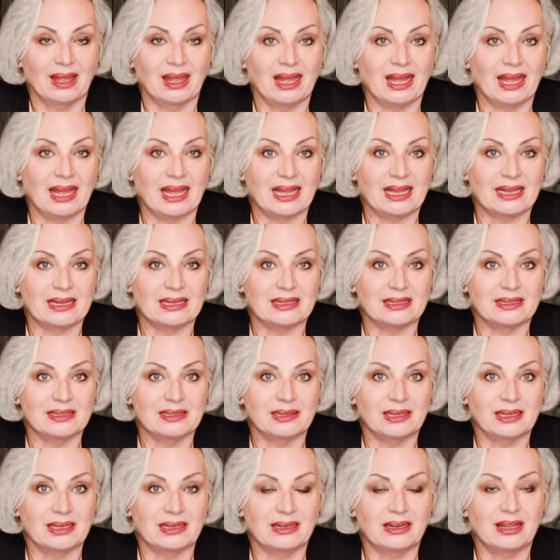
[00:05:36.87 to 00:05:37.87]
And
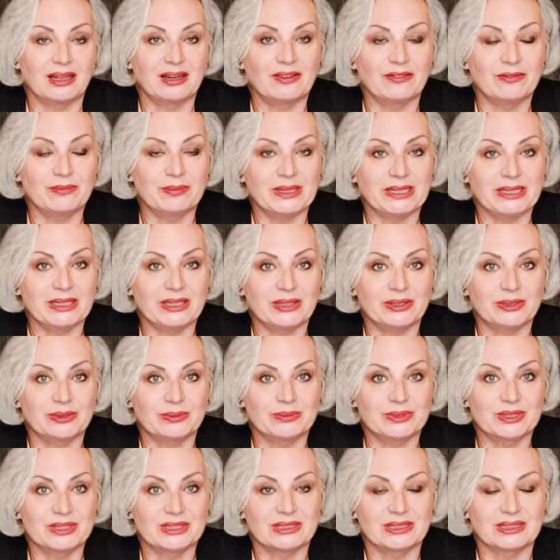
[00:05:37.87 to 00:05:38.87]
a lot of
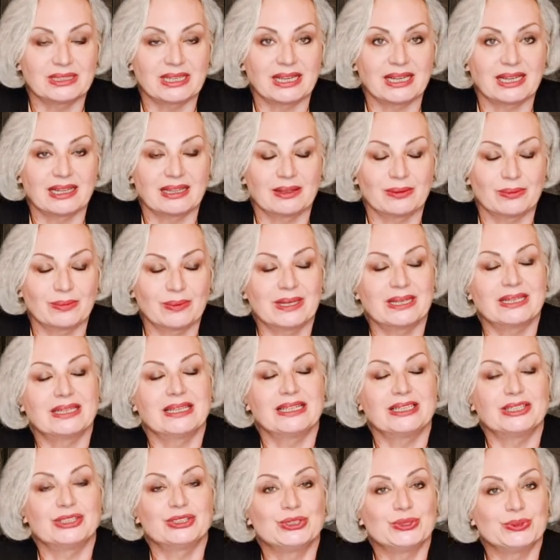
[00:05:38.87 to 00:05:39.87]
mediums, they when
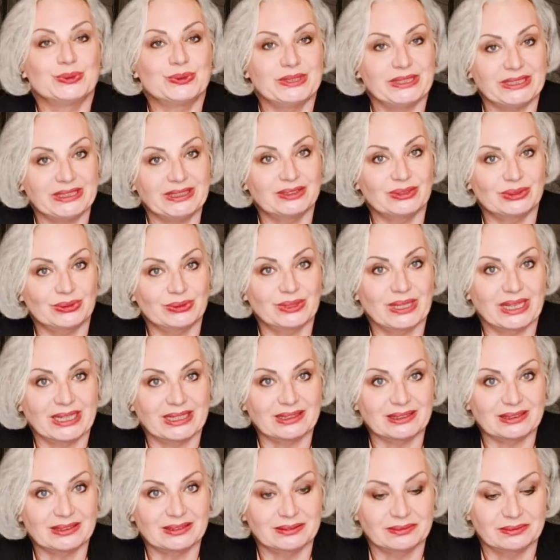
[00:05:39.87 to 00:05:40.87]
they tune in to
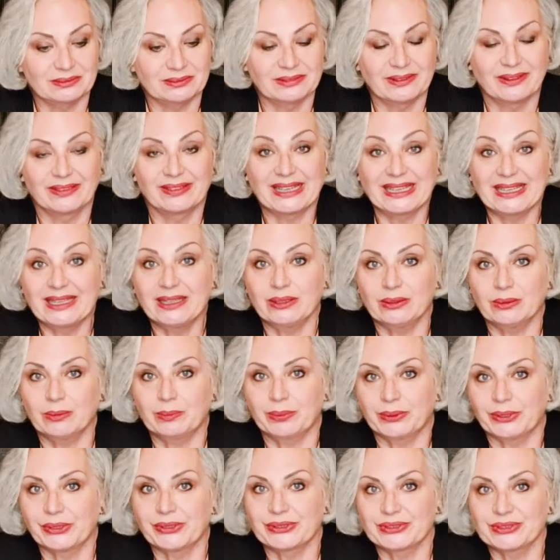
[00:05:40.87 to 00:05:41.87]
that thing or
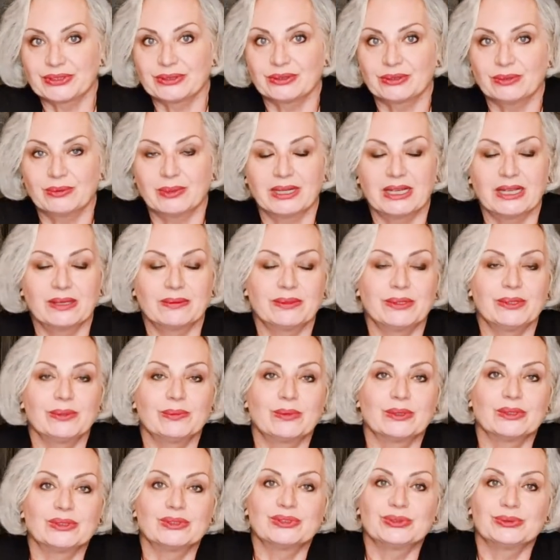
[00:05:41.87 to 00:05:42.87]
person or whatever you
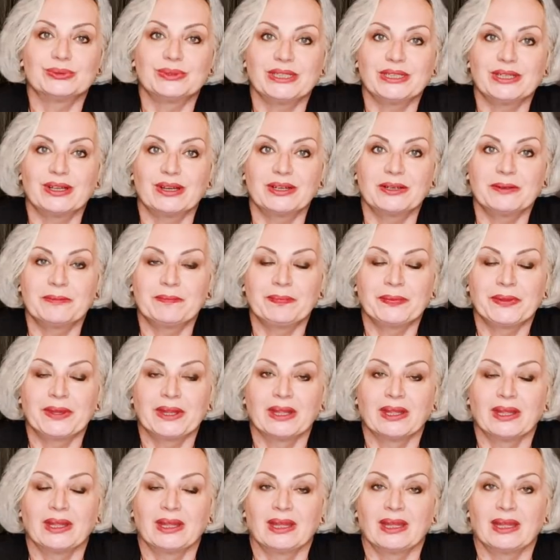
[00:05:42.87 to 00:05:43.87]
want to read on,
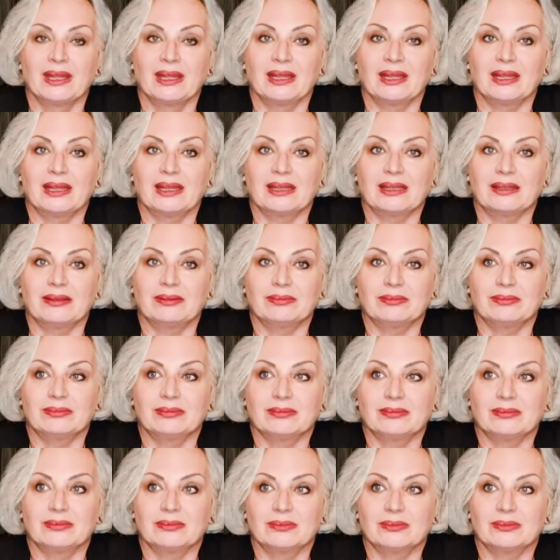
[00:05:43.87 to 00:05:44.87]
um,
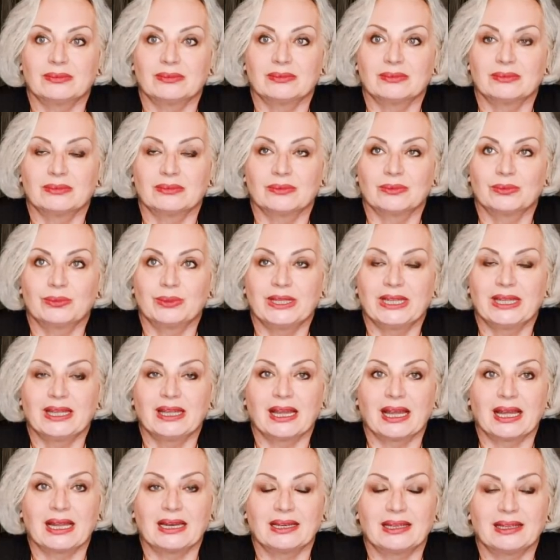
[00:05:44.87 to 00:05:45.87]
we
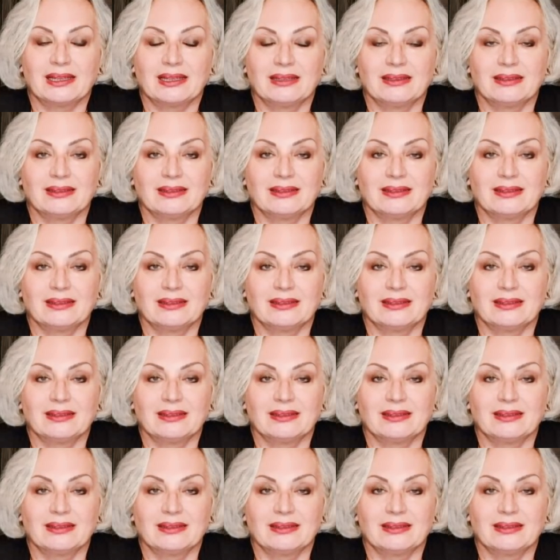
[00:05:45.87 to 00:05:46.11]
can